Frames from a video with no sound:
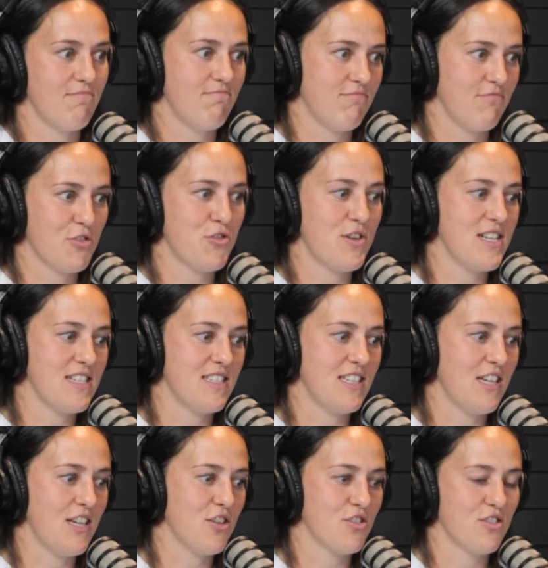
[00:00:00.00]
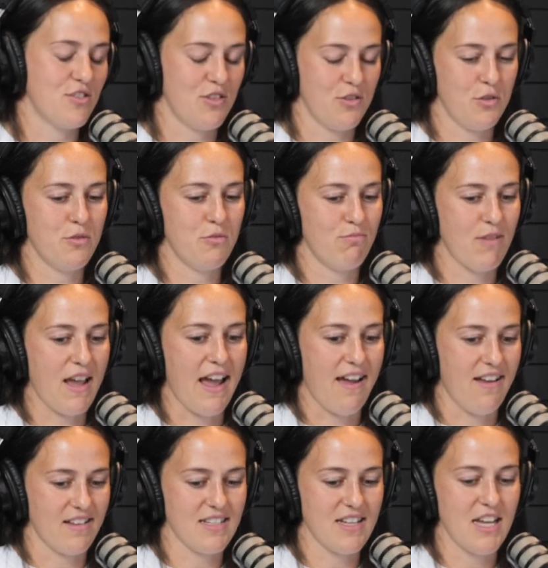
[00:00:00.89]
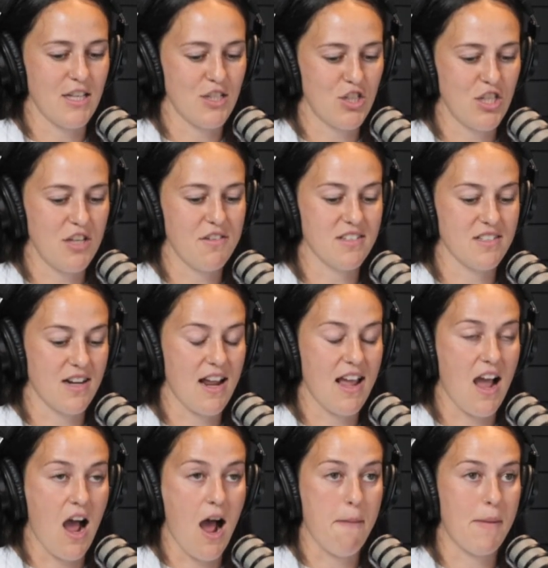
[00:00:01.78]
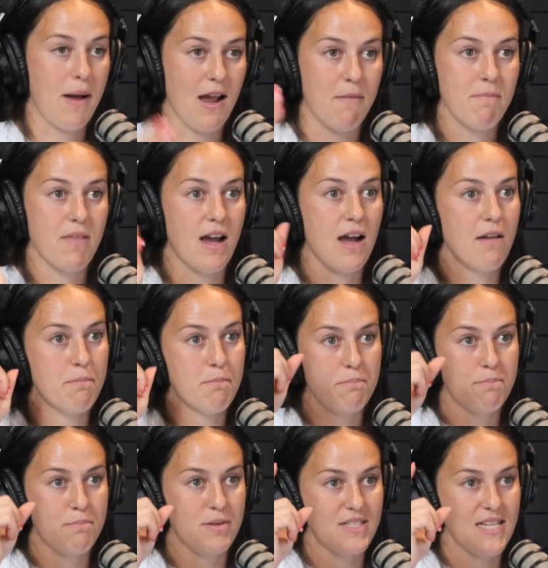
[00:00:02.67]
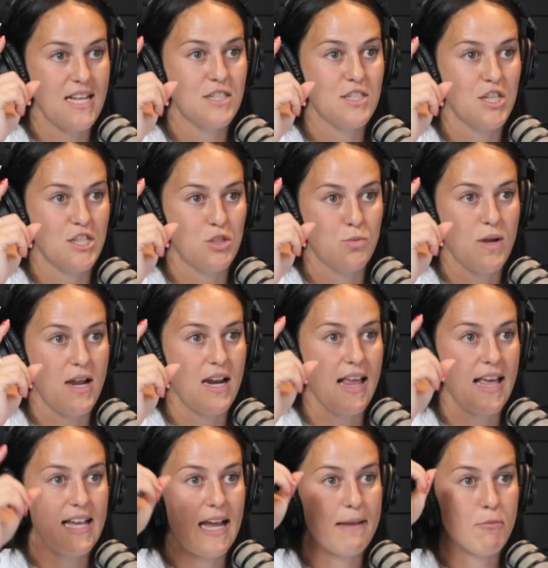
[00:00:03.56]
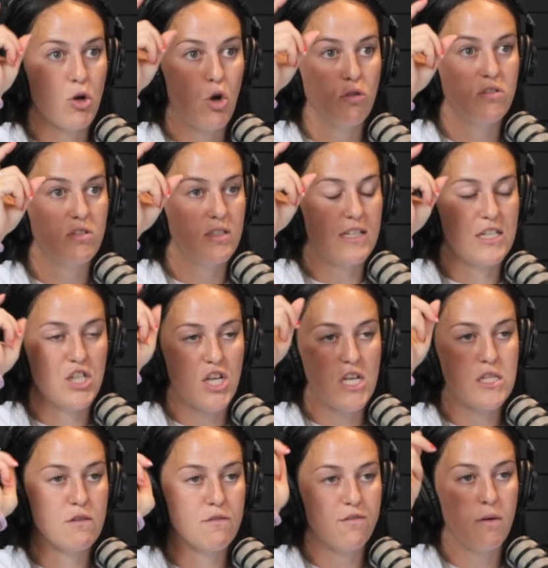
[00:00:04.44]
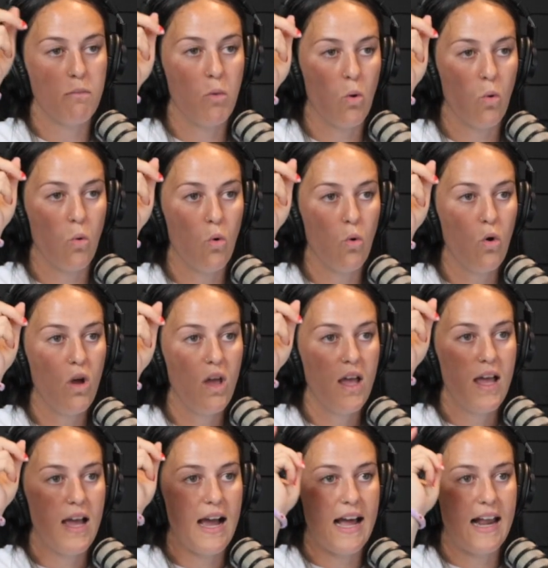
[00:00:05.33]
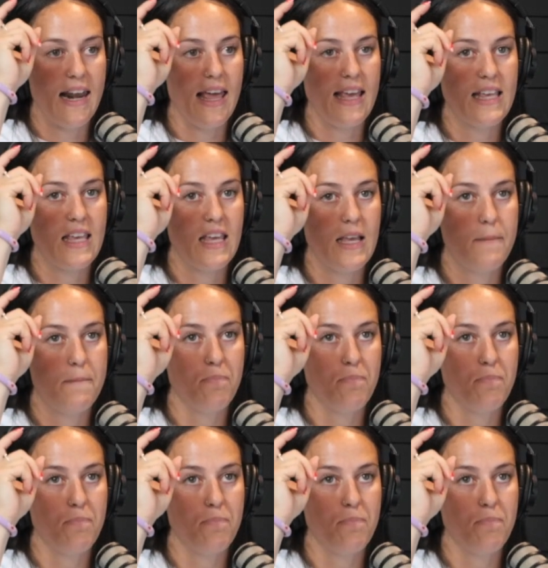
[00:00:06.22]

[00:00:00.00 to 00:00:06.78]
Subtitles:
crazy because as high achievers, and I am that percentage where like I'm constantly chasing for more, and like